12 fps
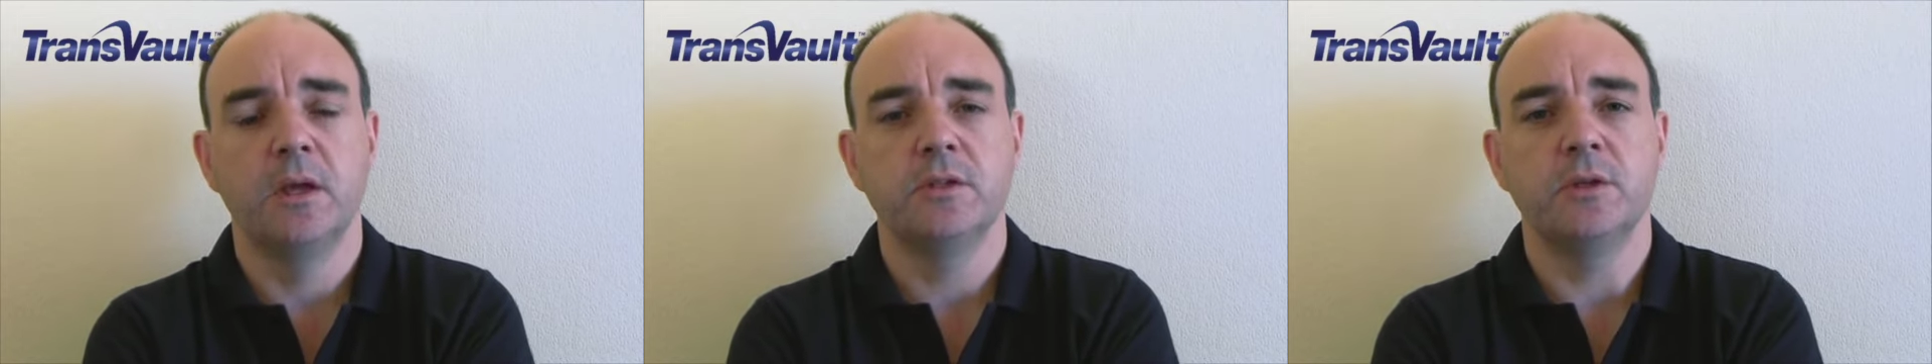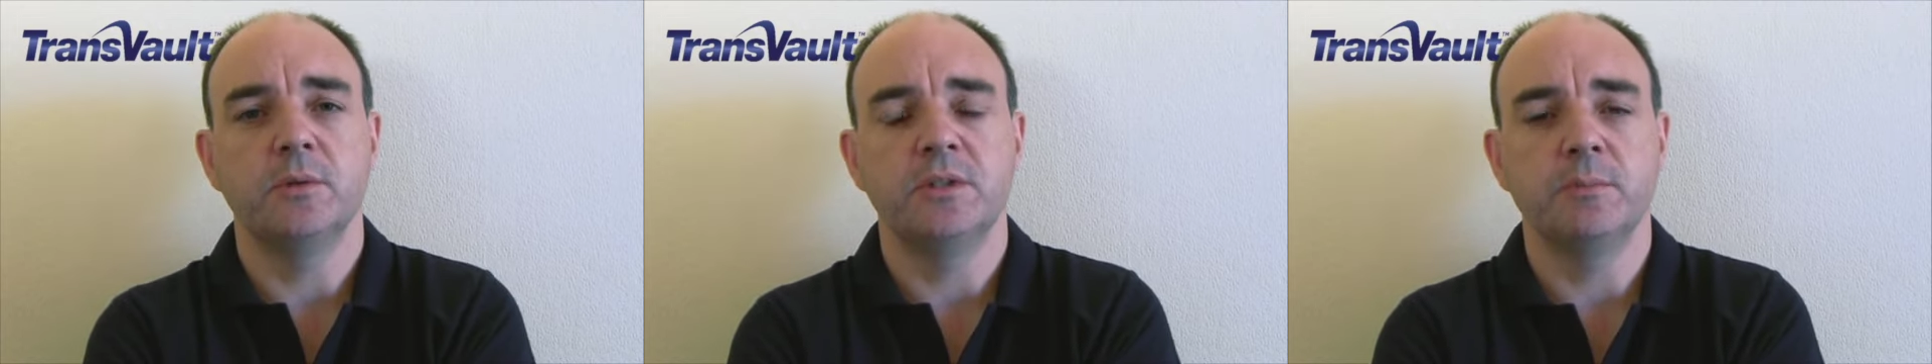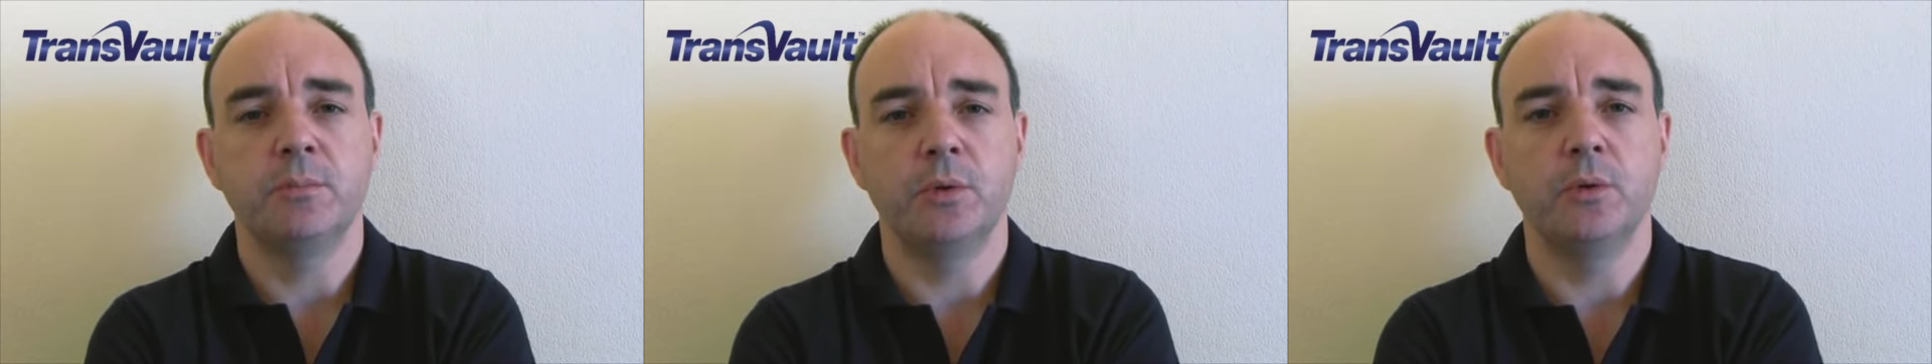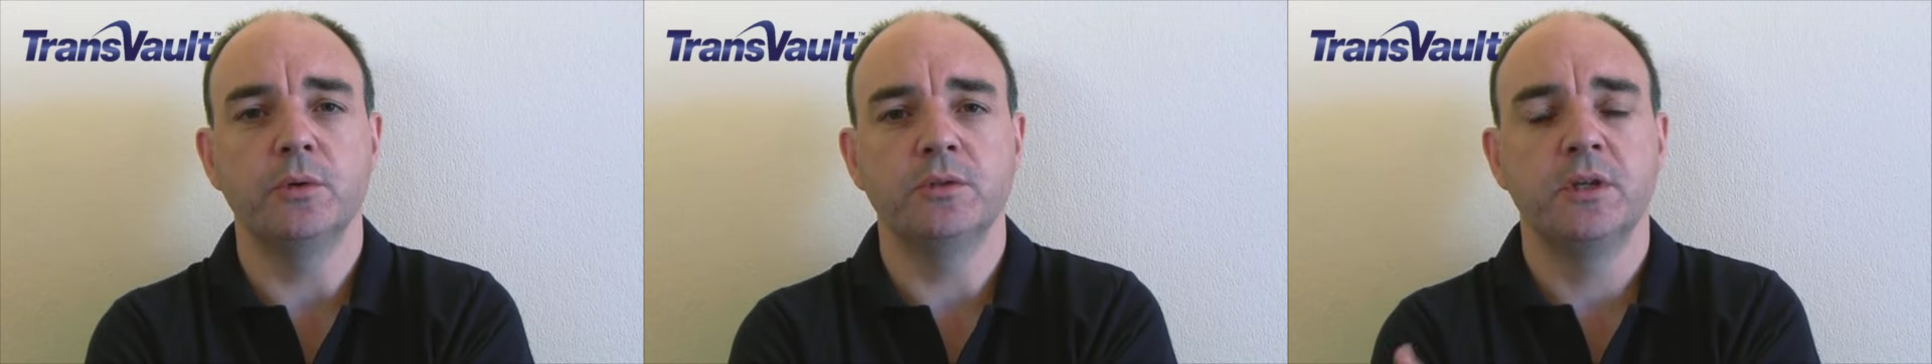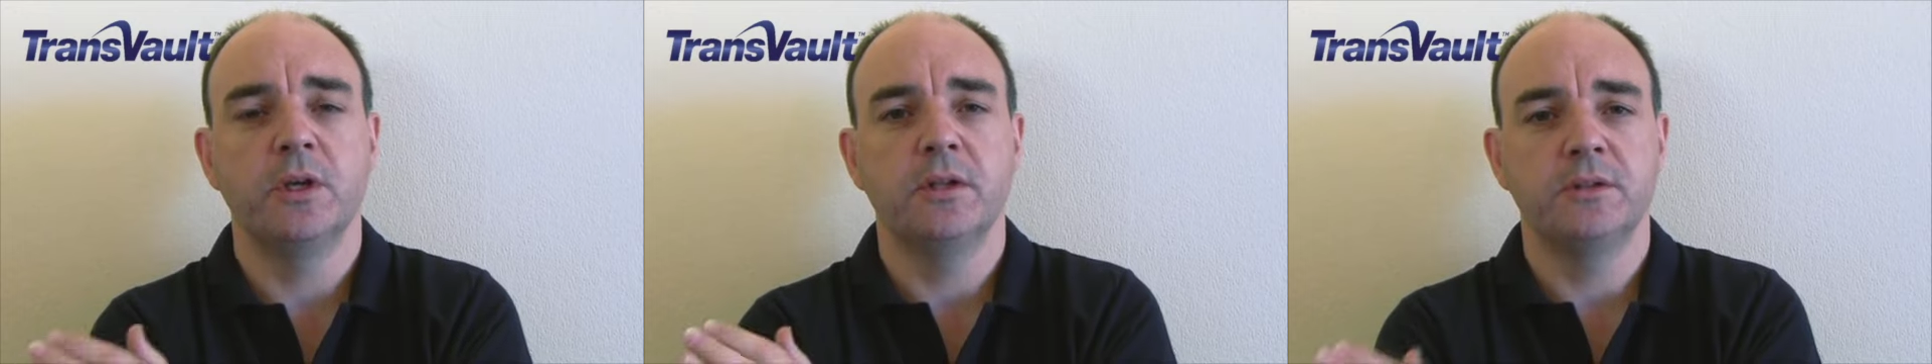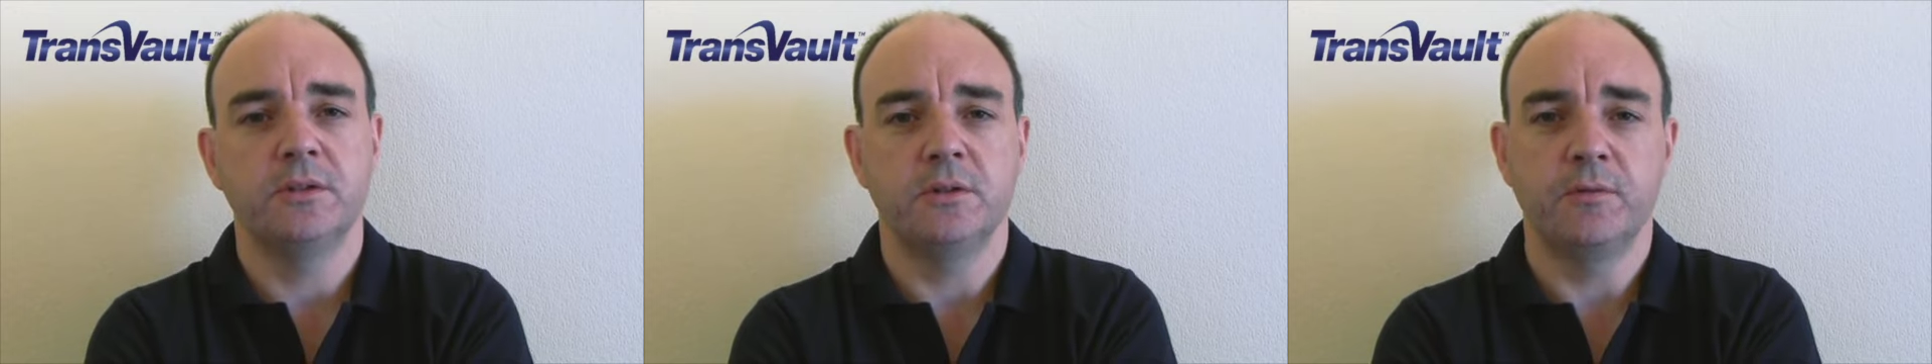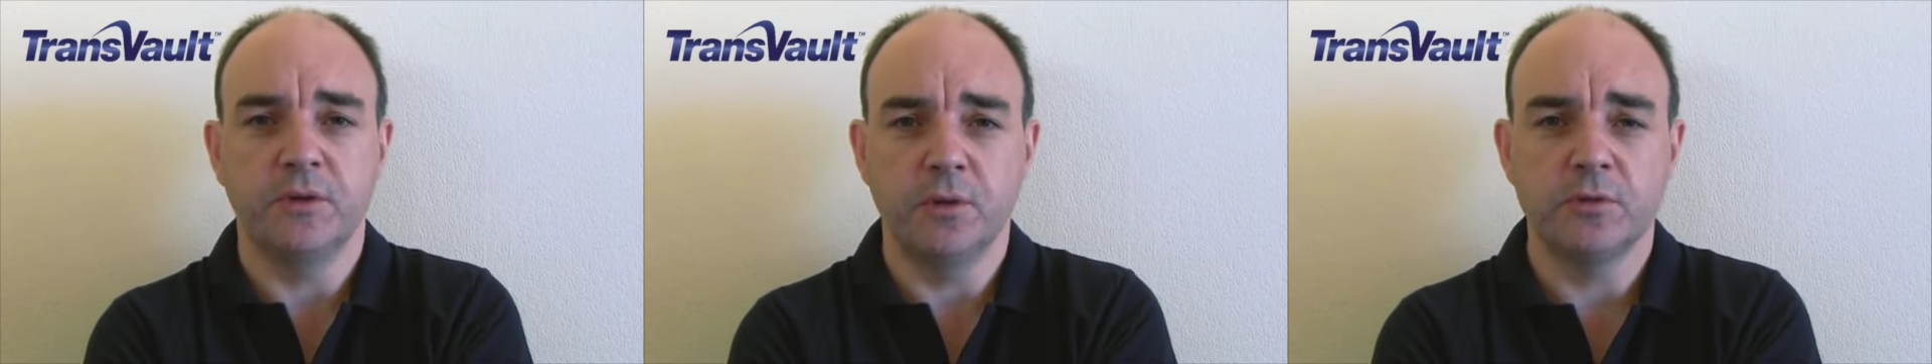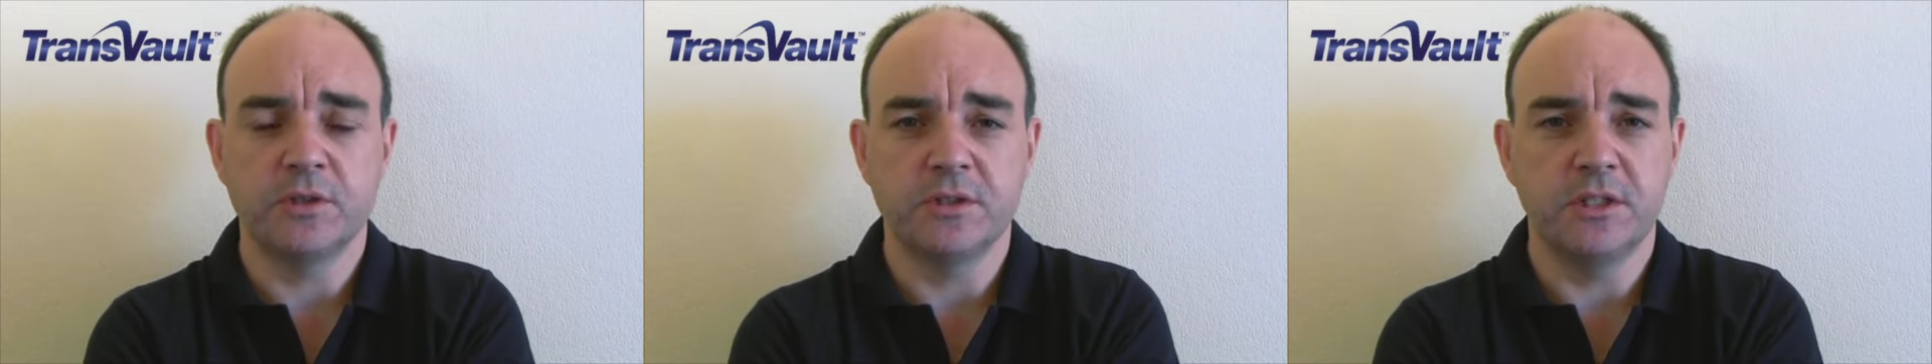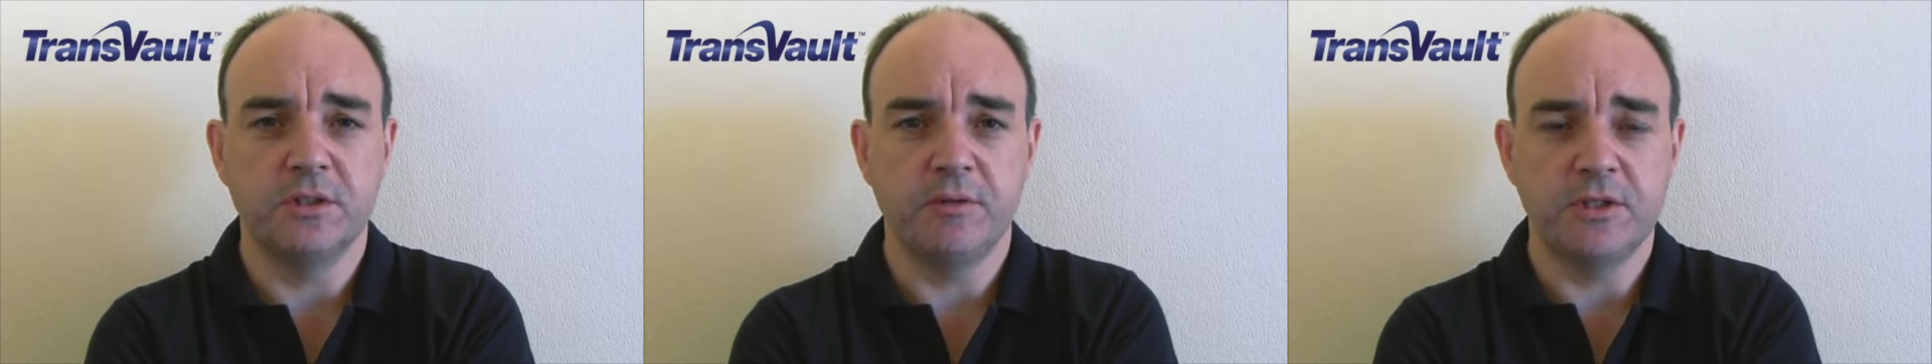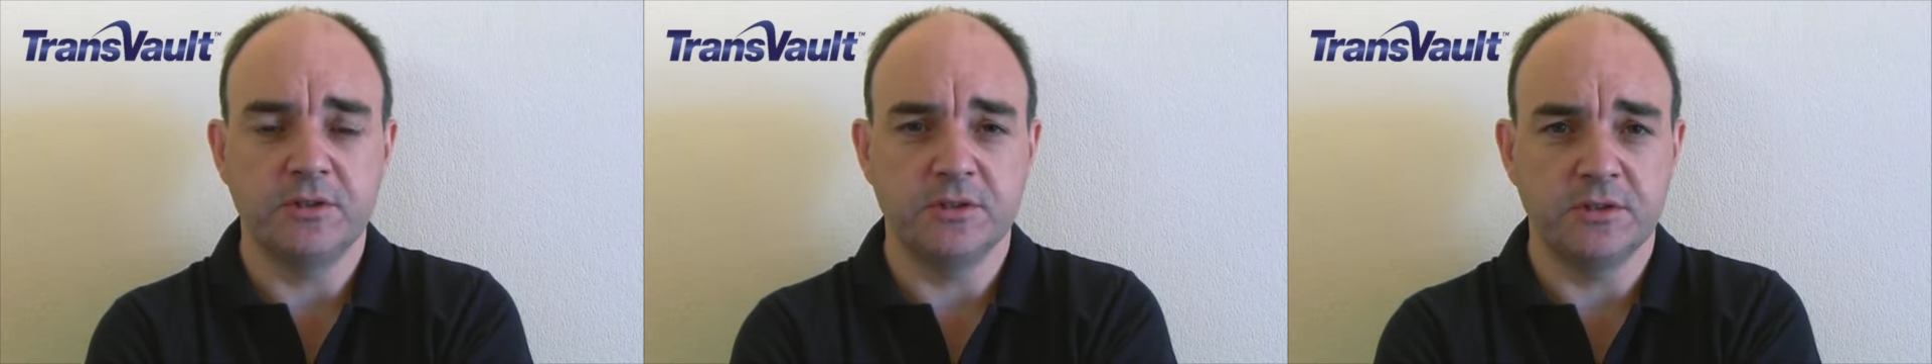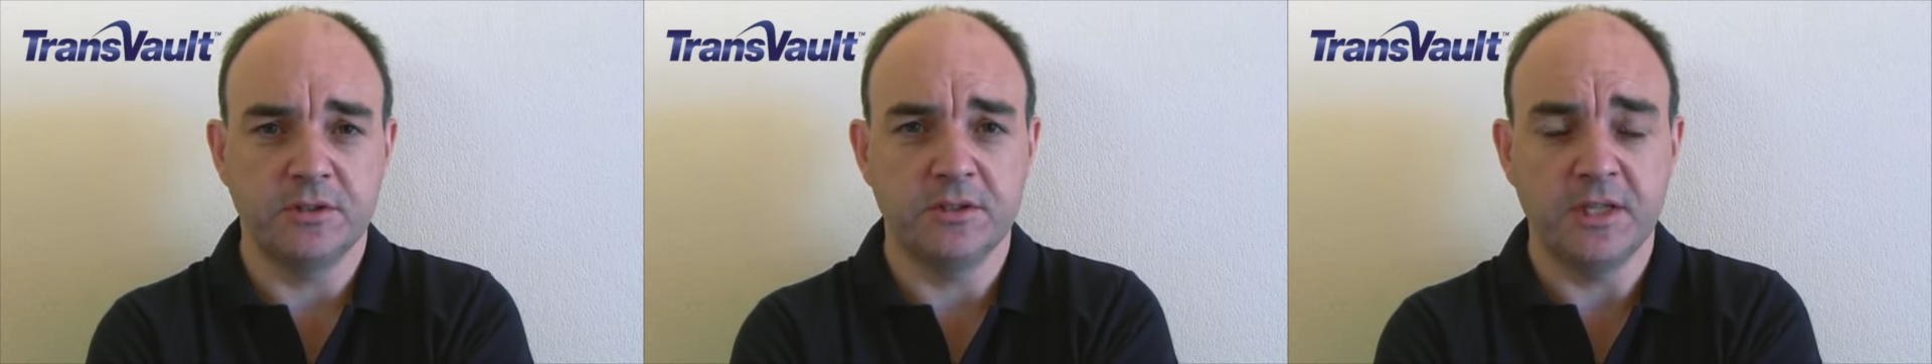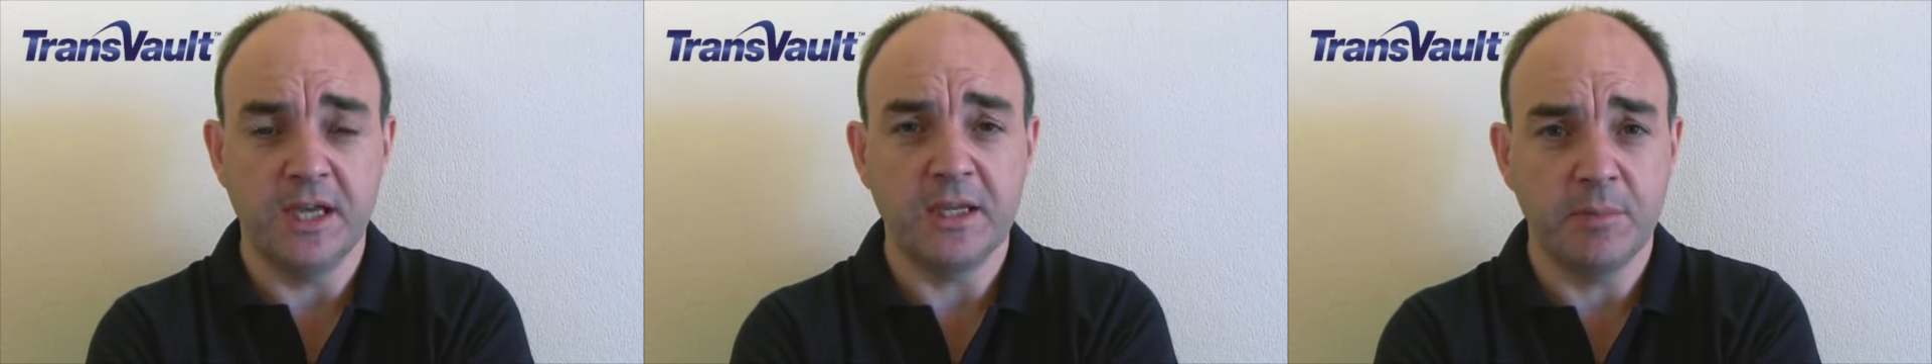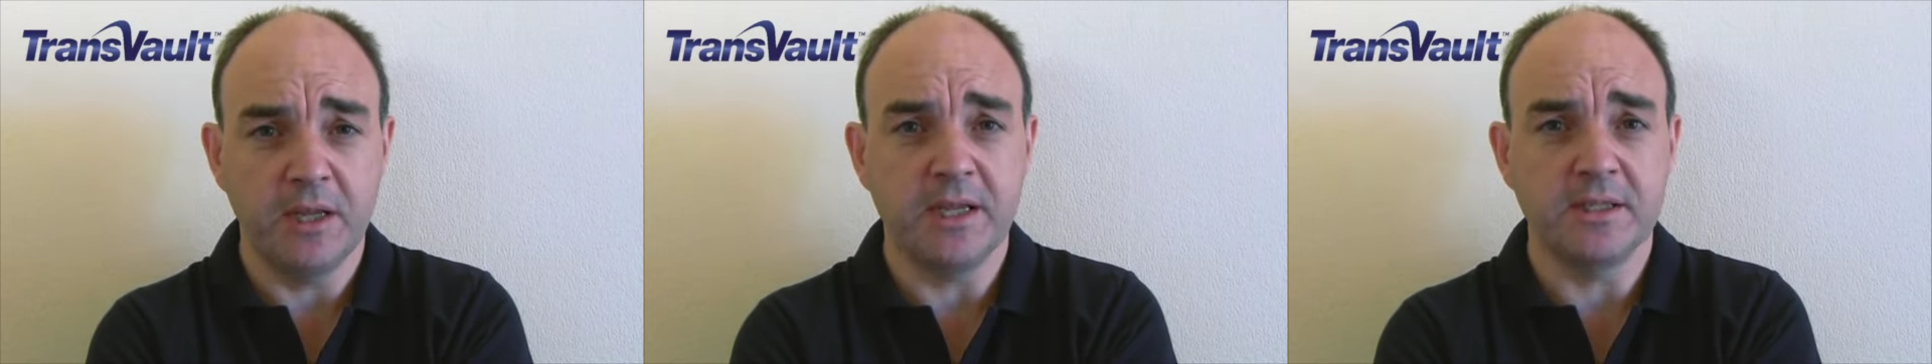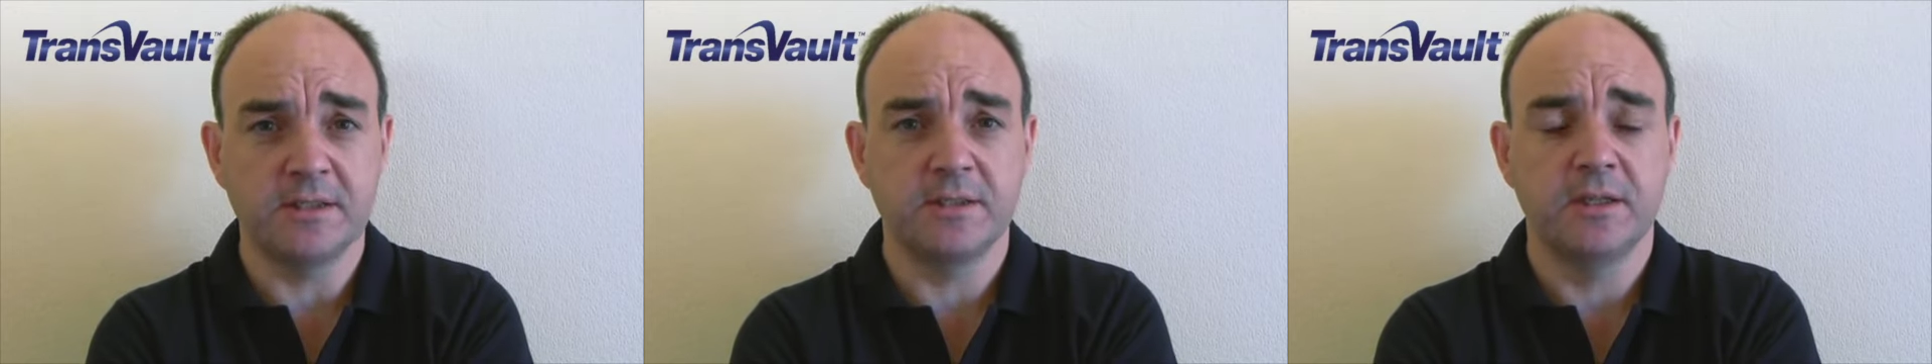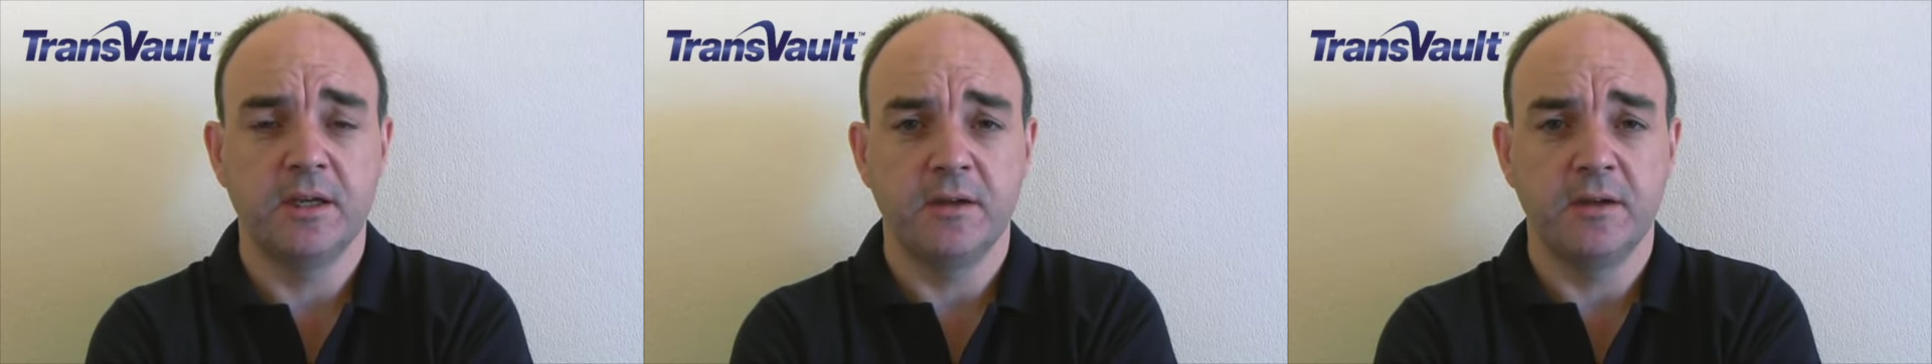So it's important for those considerations to take place